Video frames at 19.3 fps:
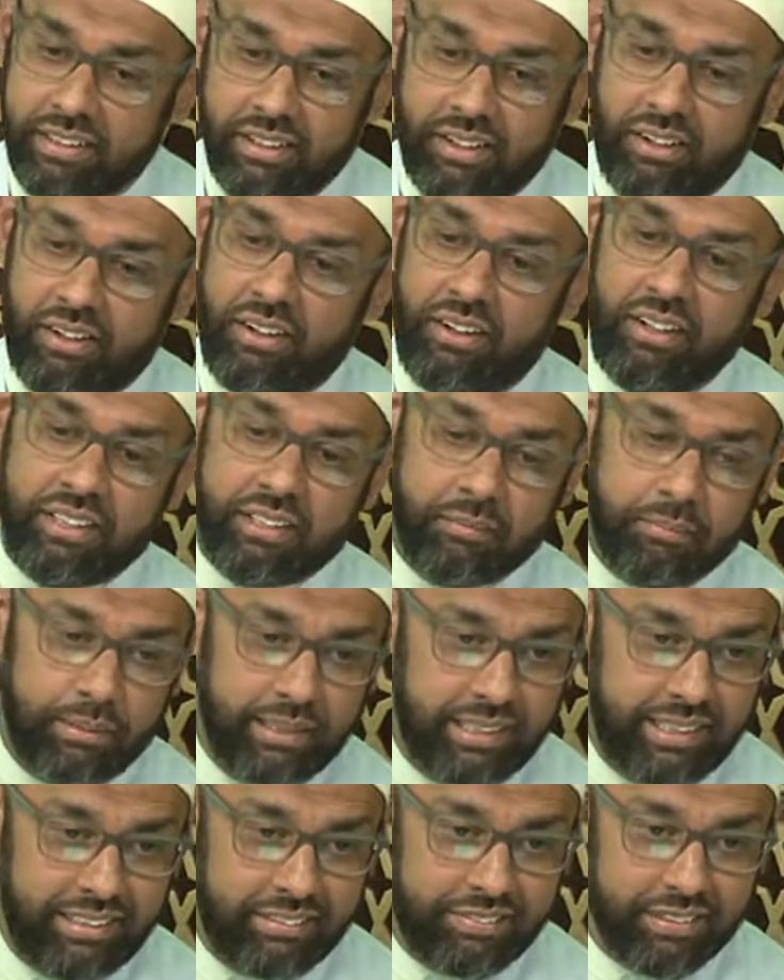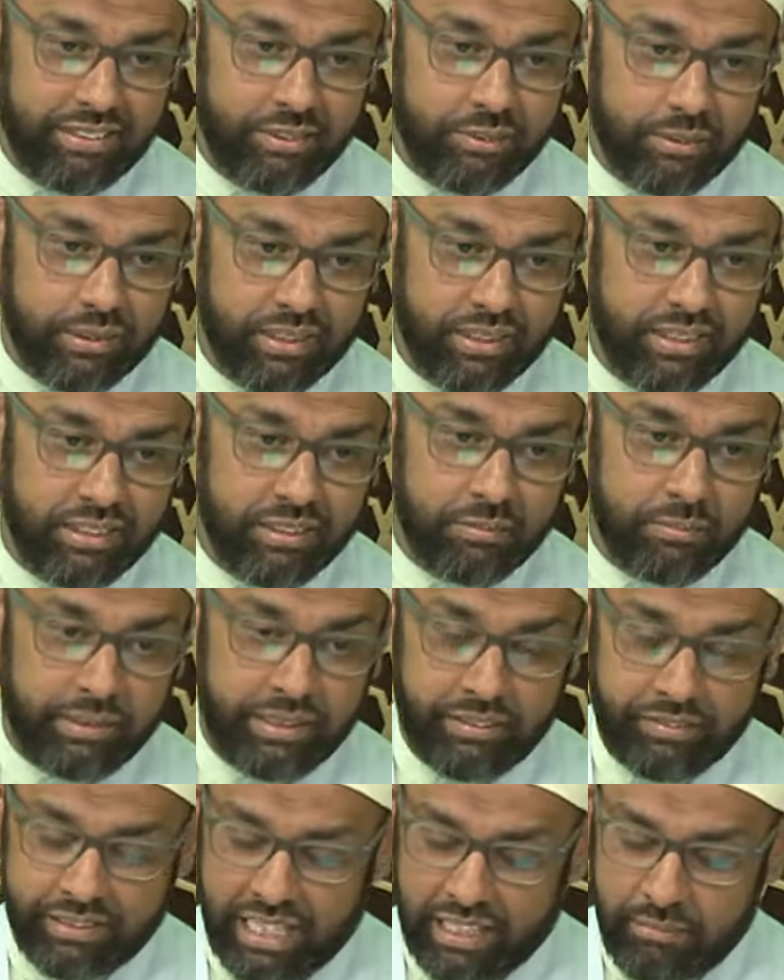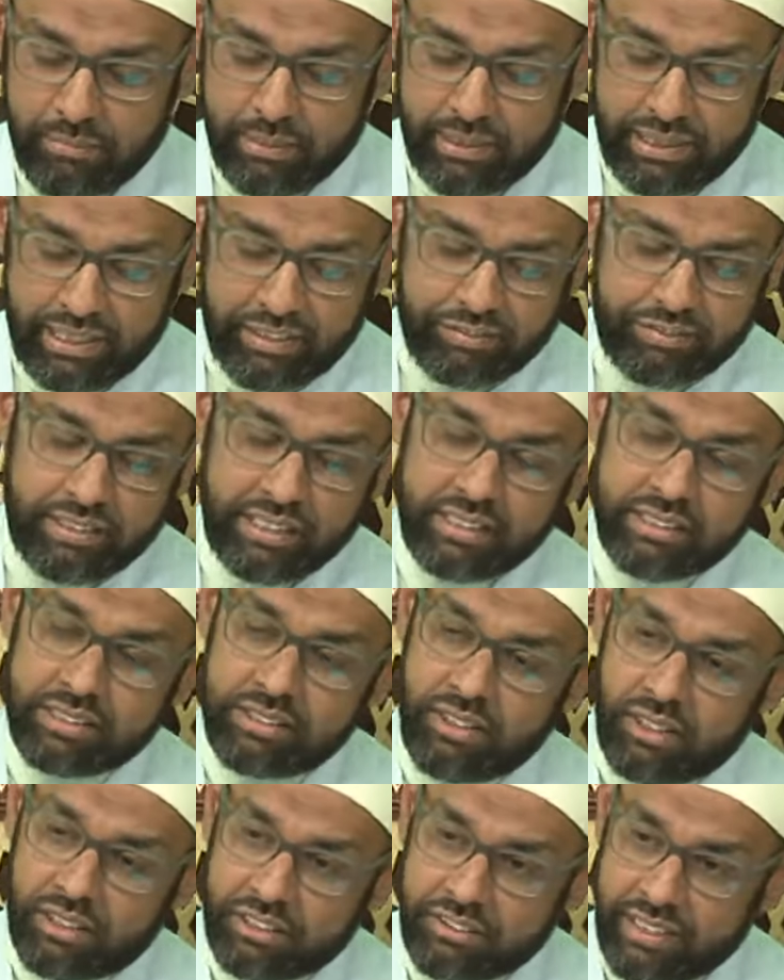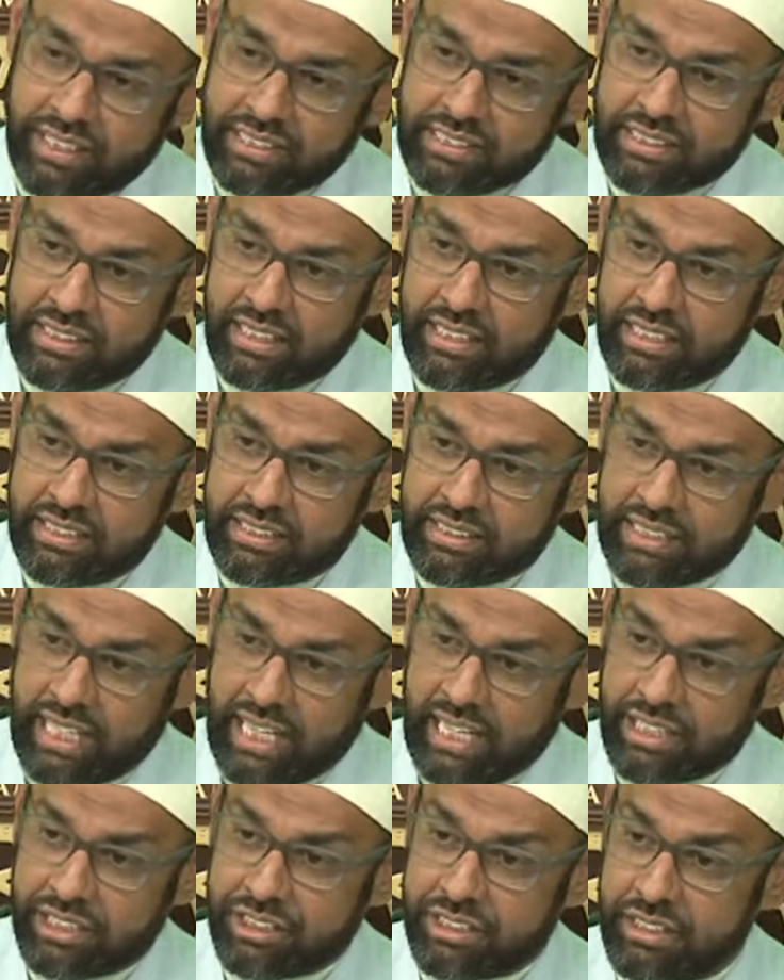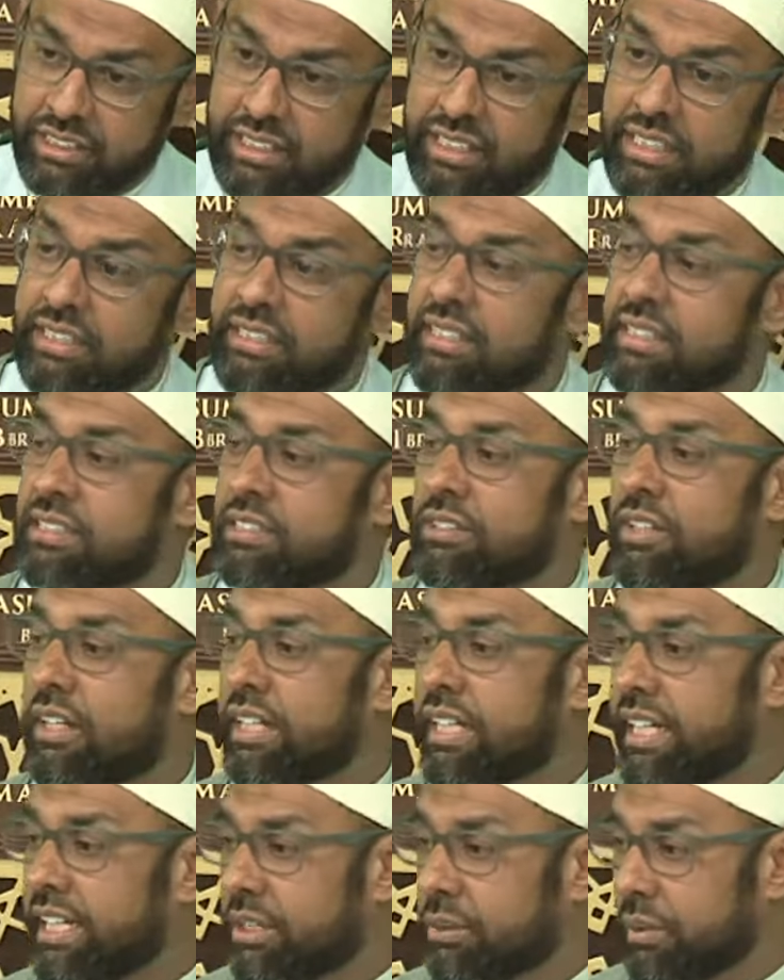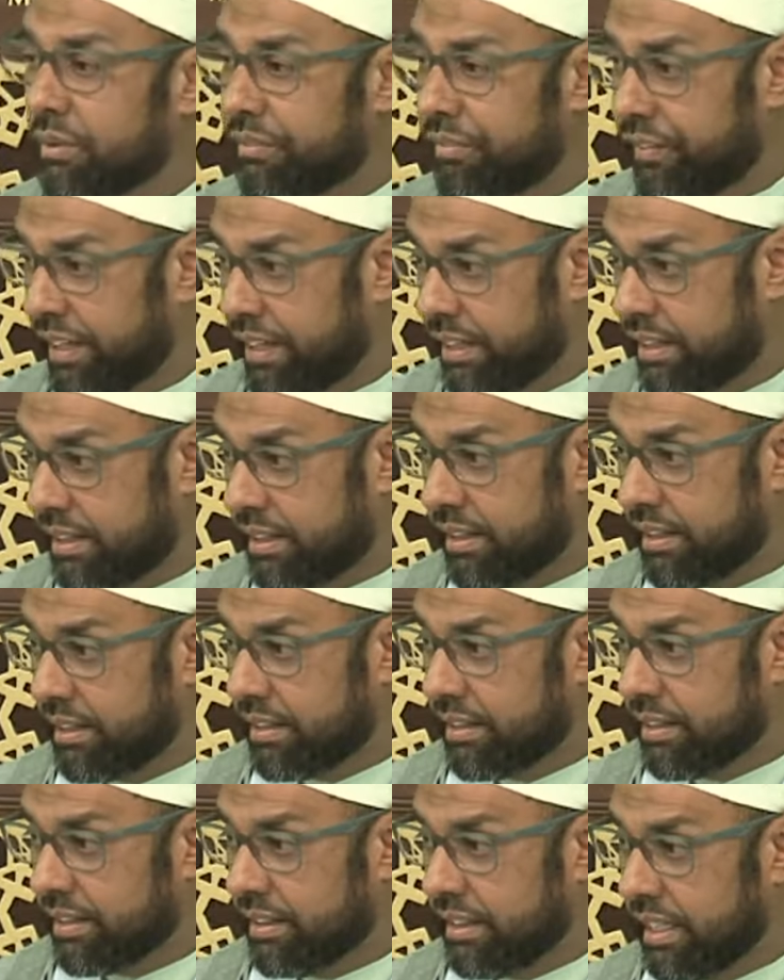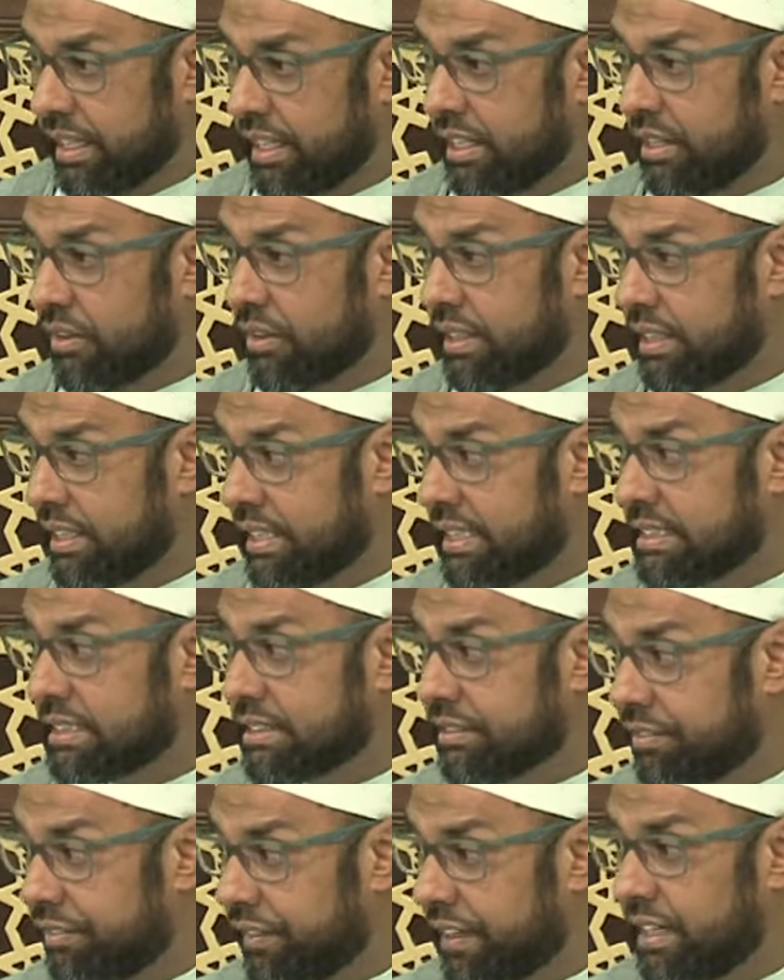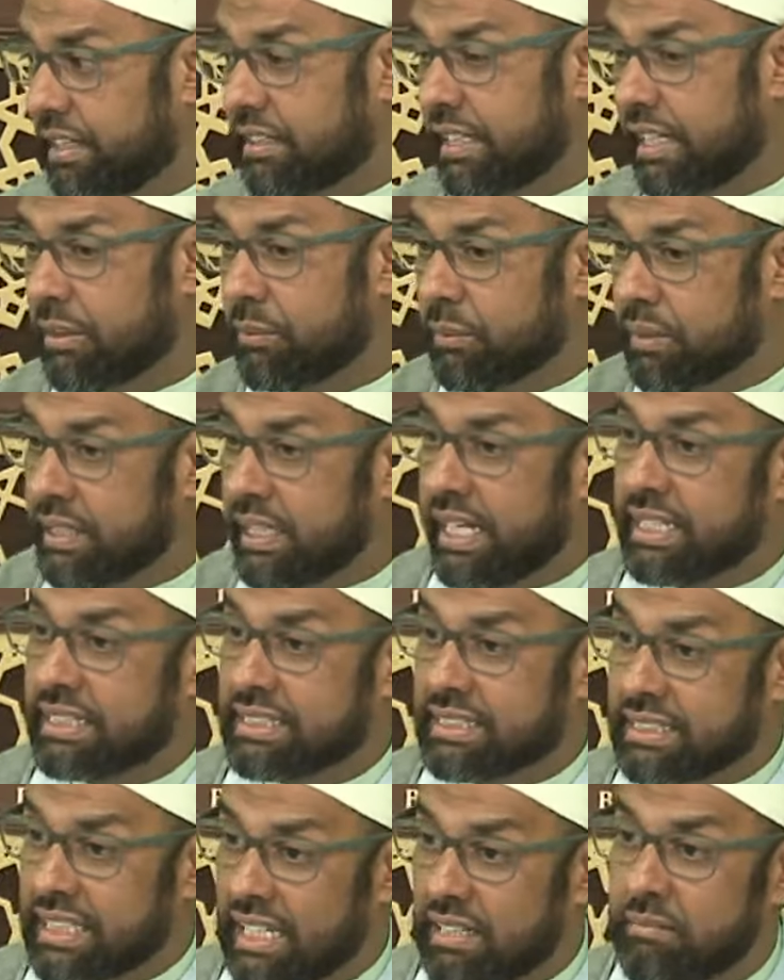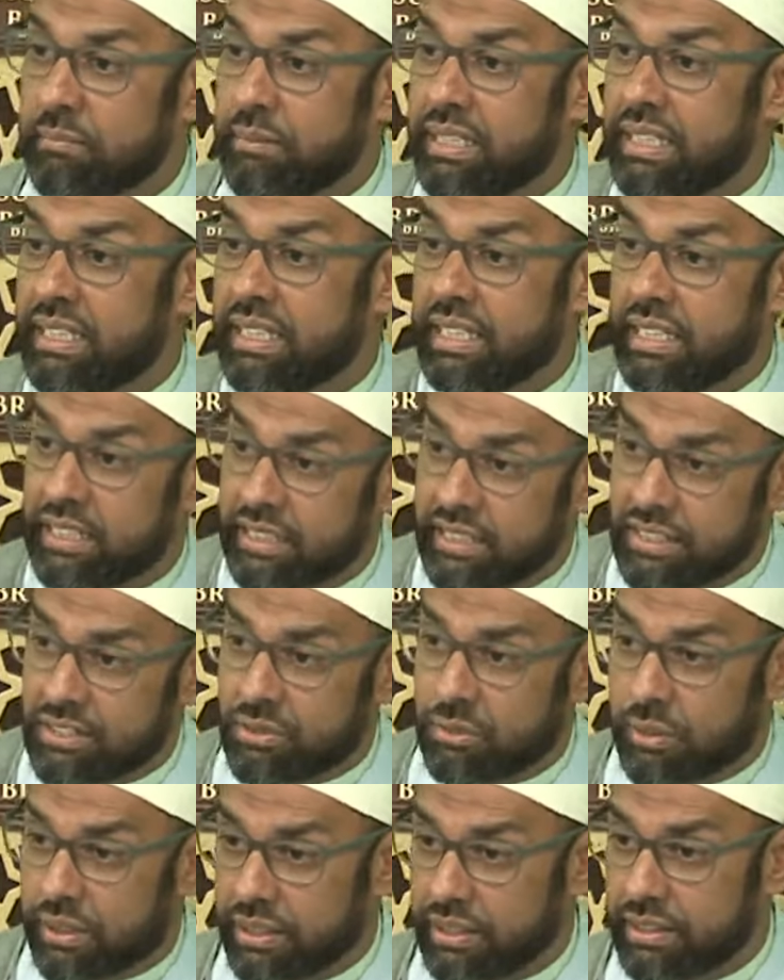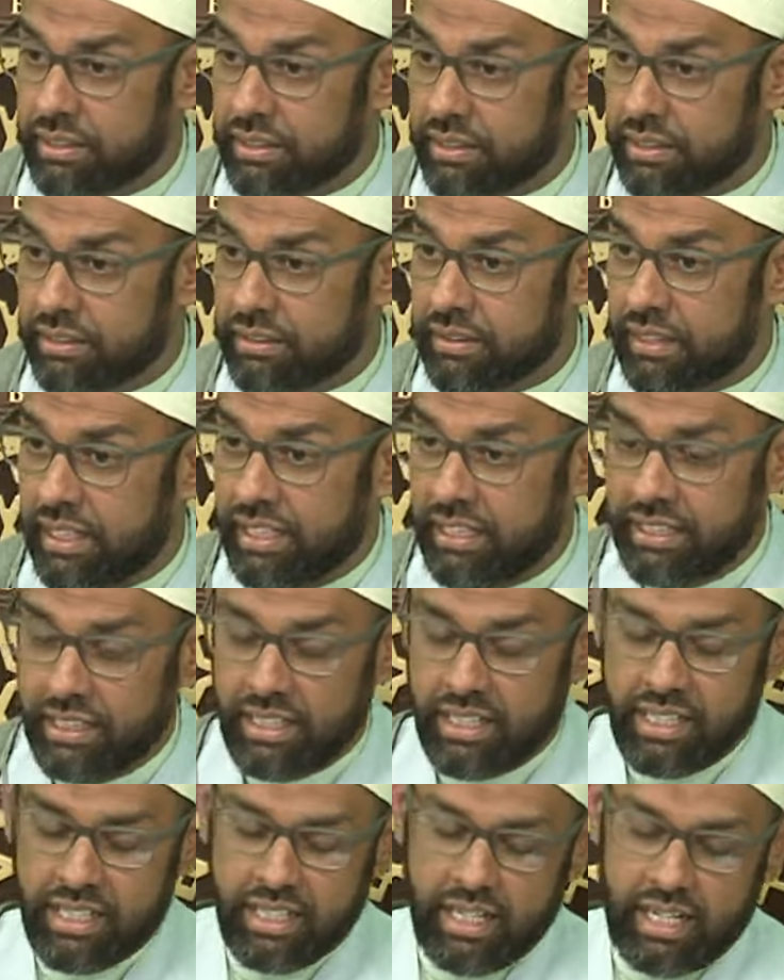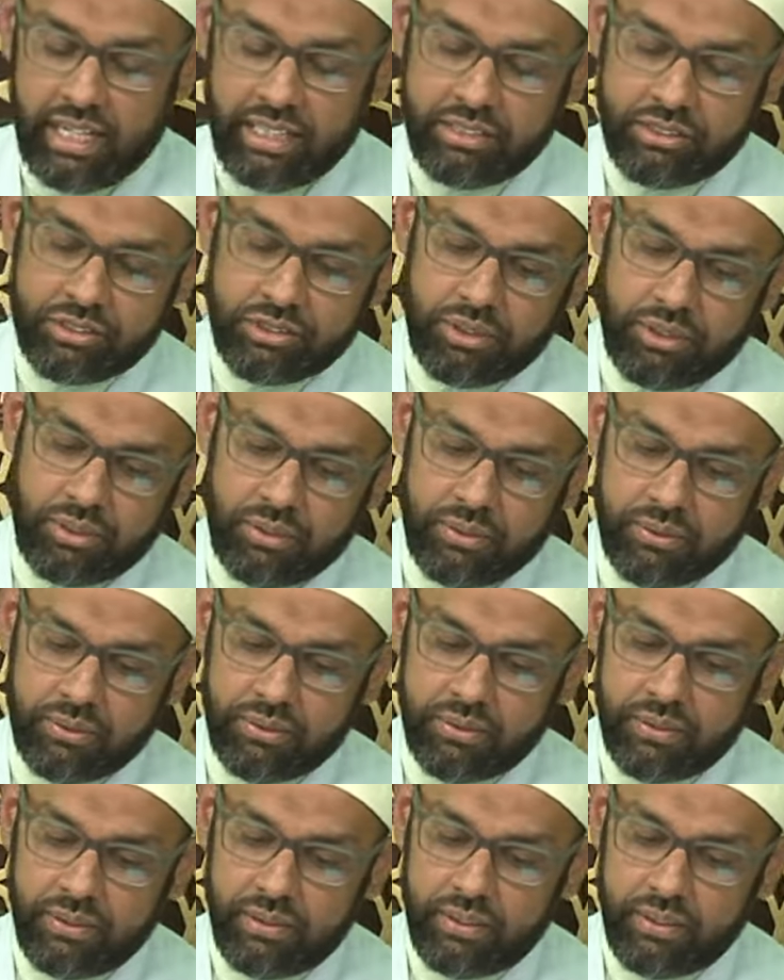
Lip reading: all the belief in the world, but if that belief does not translate into action, it does not equal faith, yeah? Or at least the faith that will excel me in this world, right? And so